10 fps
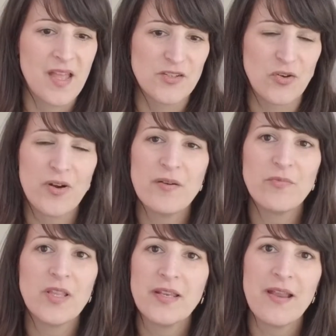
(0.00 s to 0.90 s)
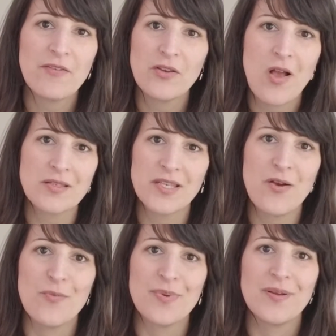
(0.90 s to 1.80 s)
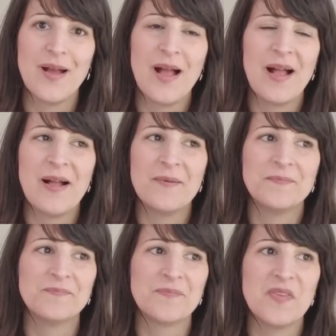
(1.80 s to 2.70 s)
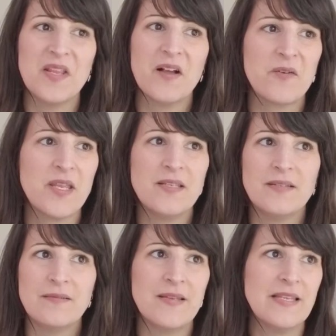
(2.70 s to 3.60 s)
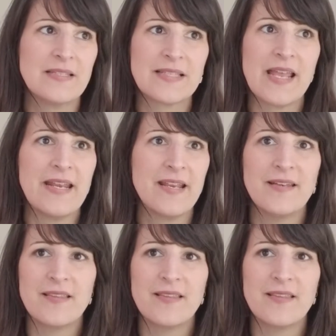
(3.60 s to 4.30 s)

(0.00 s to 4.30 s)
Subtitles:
Jordan really never lost hope. He cited